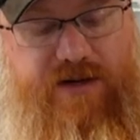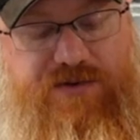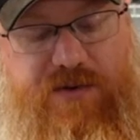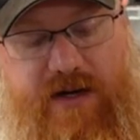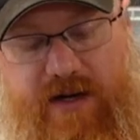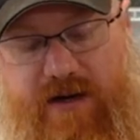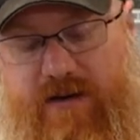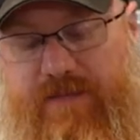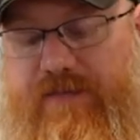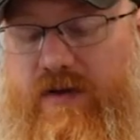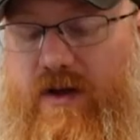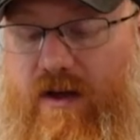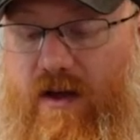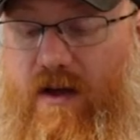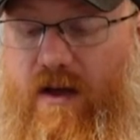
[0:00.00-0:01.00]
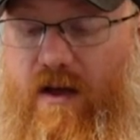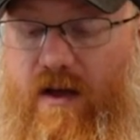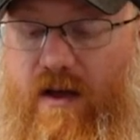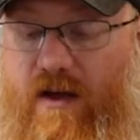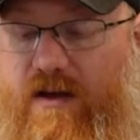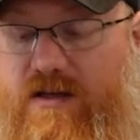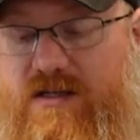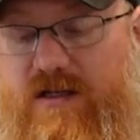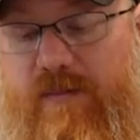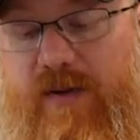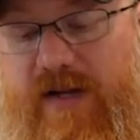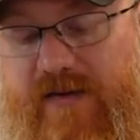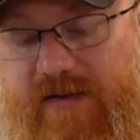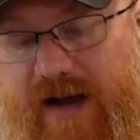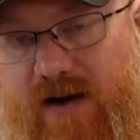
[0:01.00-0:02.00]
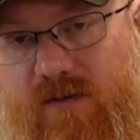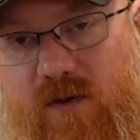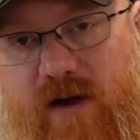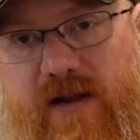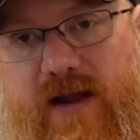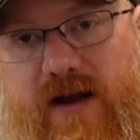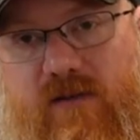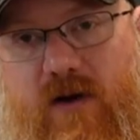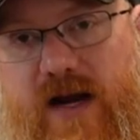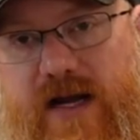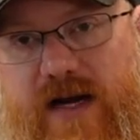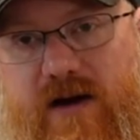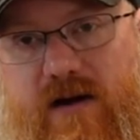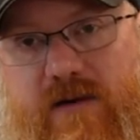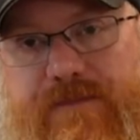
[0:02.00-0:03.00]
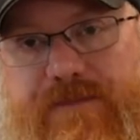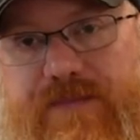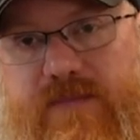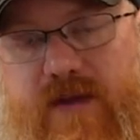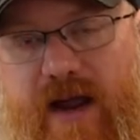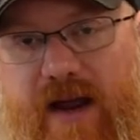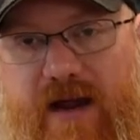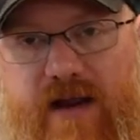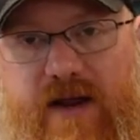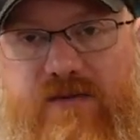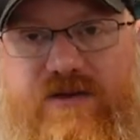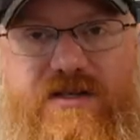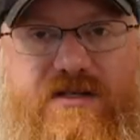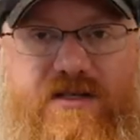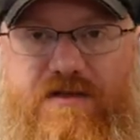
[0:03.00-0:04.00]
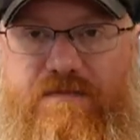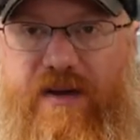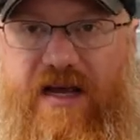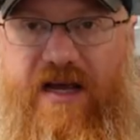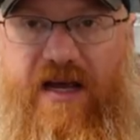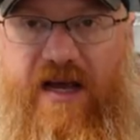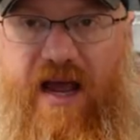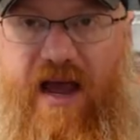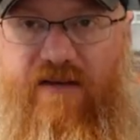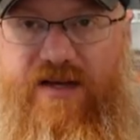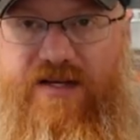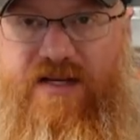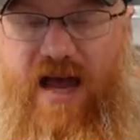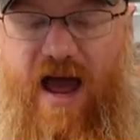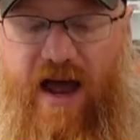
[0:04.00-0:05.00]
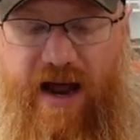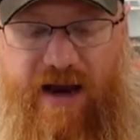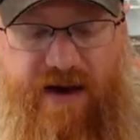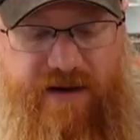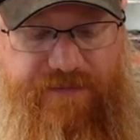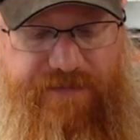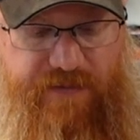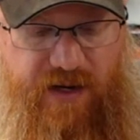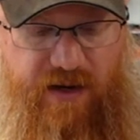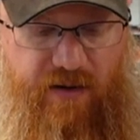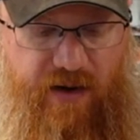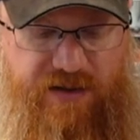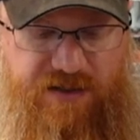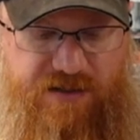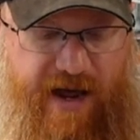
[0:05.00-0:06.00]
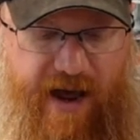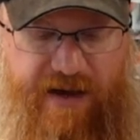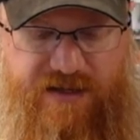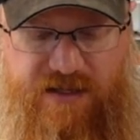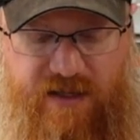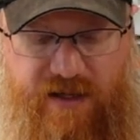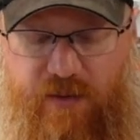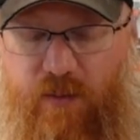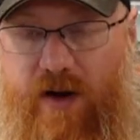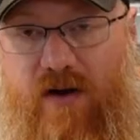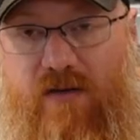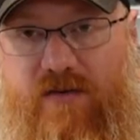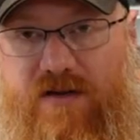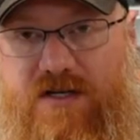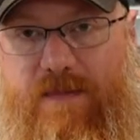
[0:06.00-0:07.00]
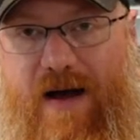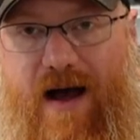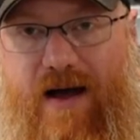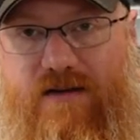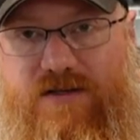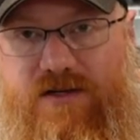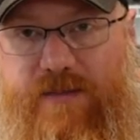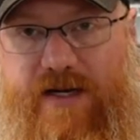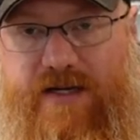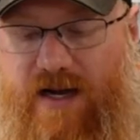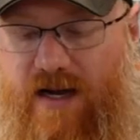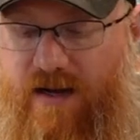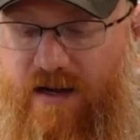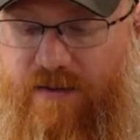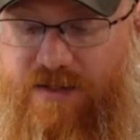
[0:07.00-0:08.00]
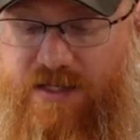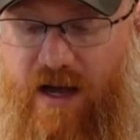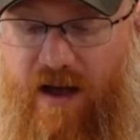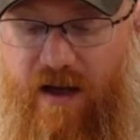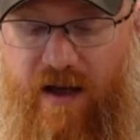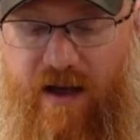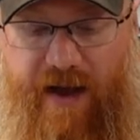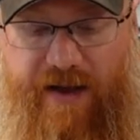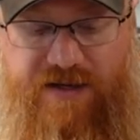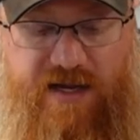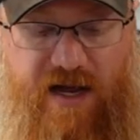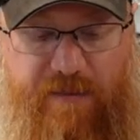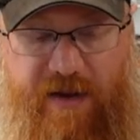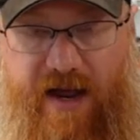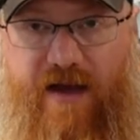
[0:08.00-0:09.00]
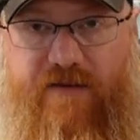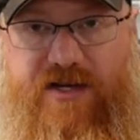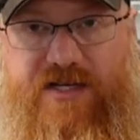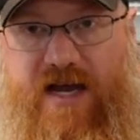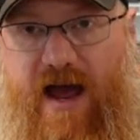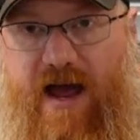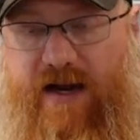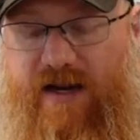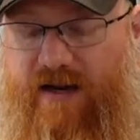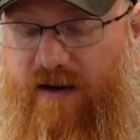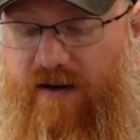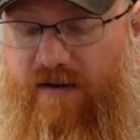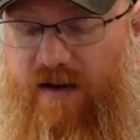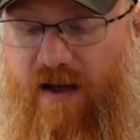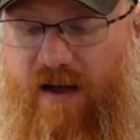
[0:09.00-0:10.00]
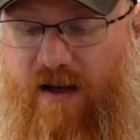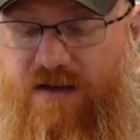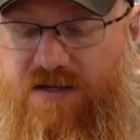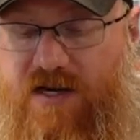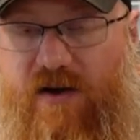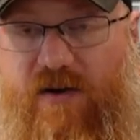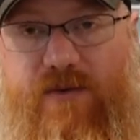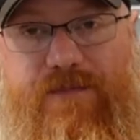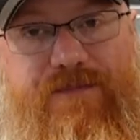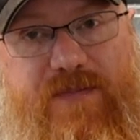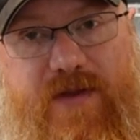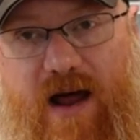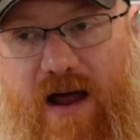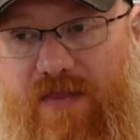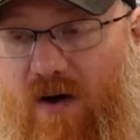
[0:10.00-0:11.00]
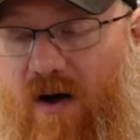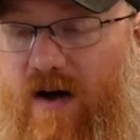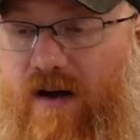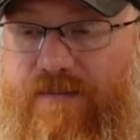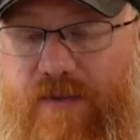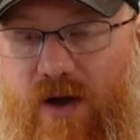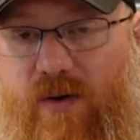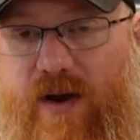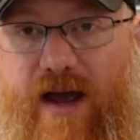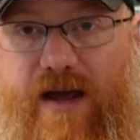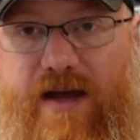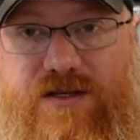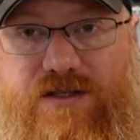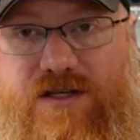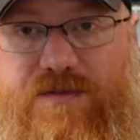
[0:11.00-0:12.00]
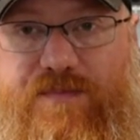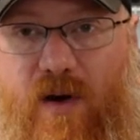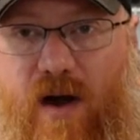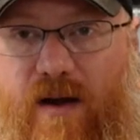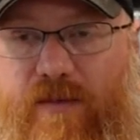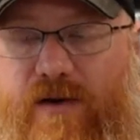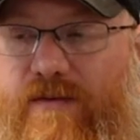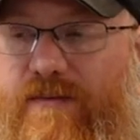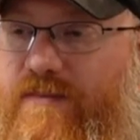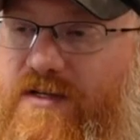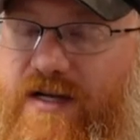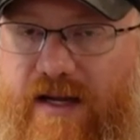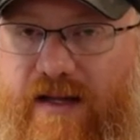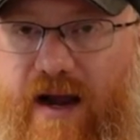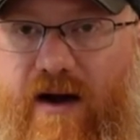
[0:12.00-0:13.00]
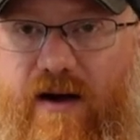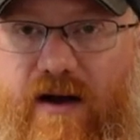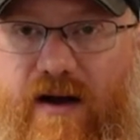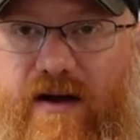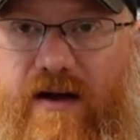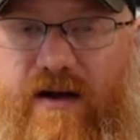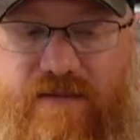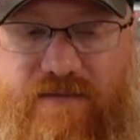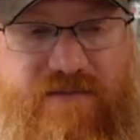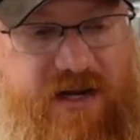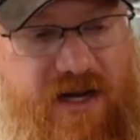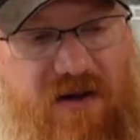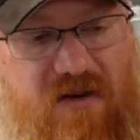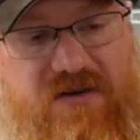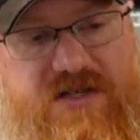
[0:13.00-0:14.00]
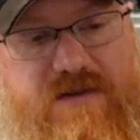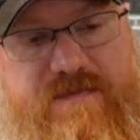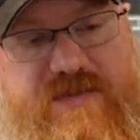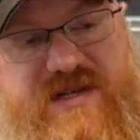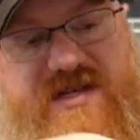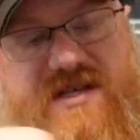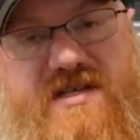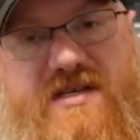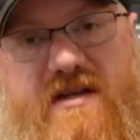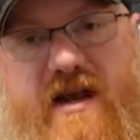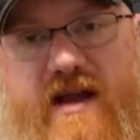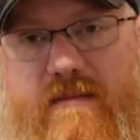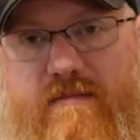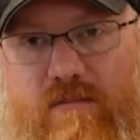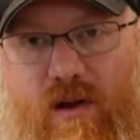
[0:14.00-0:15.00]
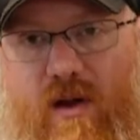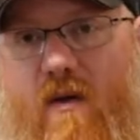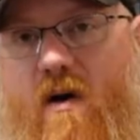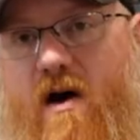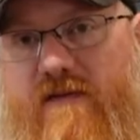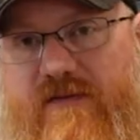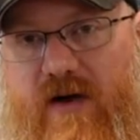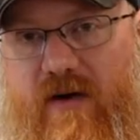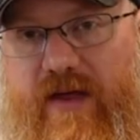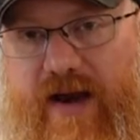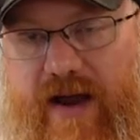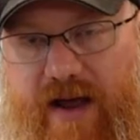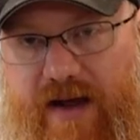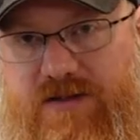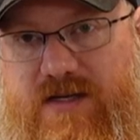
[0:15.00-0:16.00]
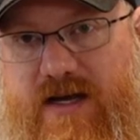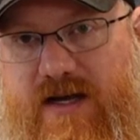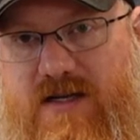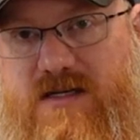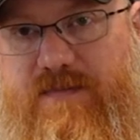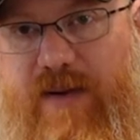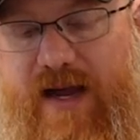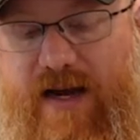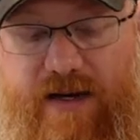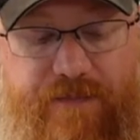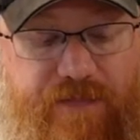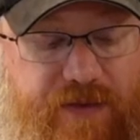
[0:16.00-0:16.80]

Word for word: it was right here. So I believe I got a run like right here, and it was just this big heavy sag. You know, I just accidentally went over the spot too many times and just got a big heavy sag in there. So I thought, okay, it's just primer, take the air gun, you know, just psst, and blow off all that excess paint.